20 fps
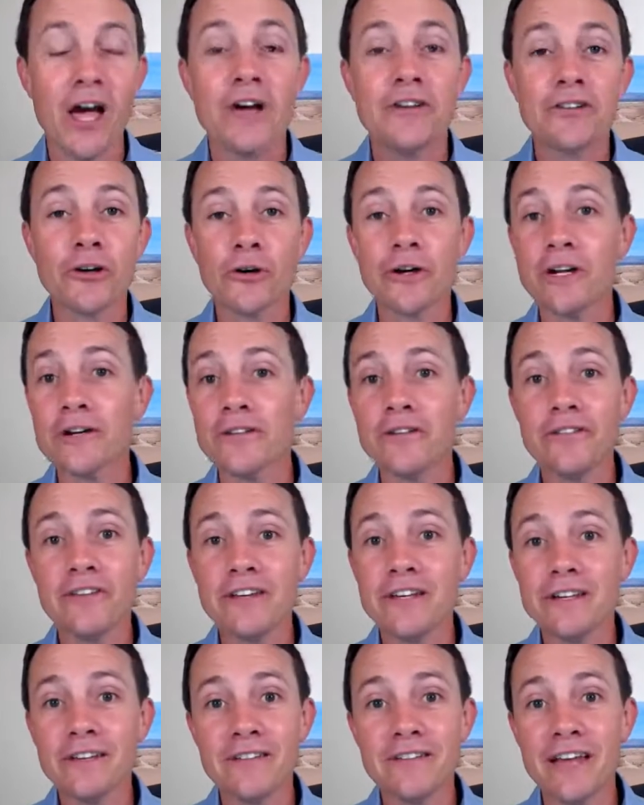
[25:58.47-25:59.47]
So here's
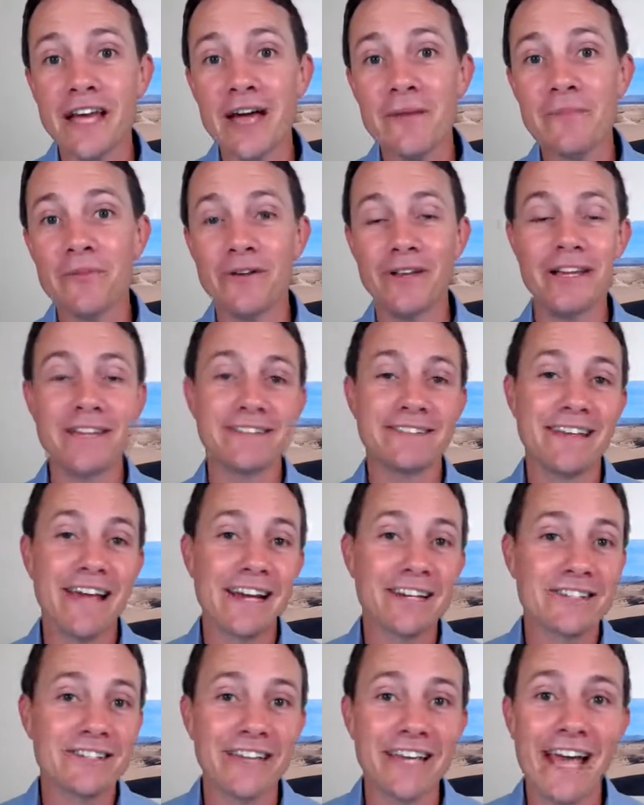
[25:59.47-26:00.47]
the example. This
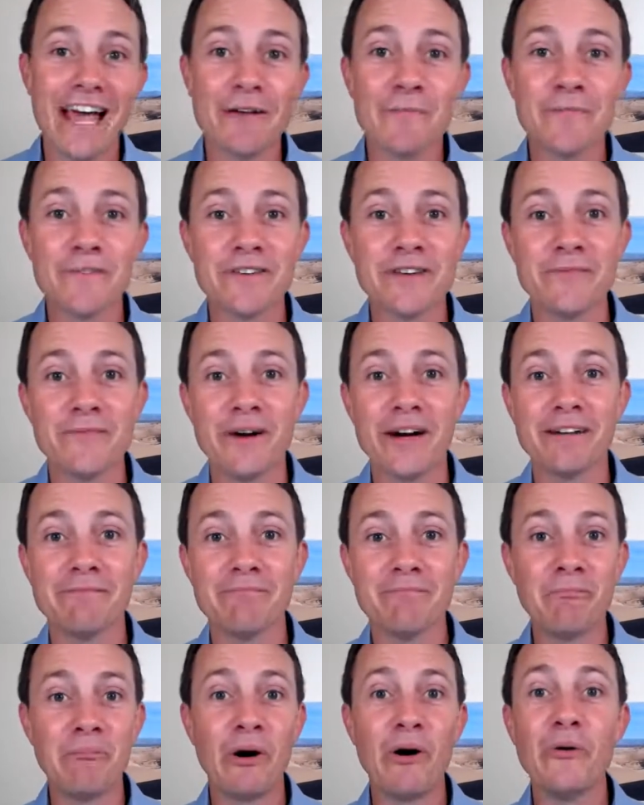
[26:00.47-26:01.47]
actually happens at my
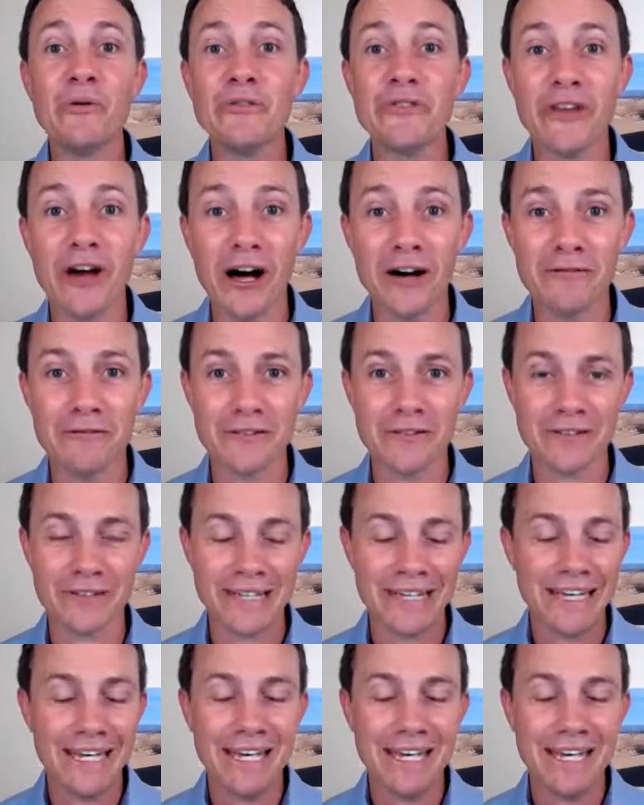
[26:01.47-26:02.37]
post office.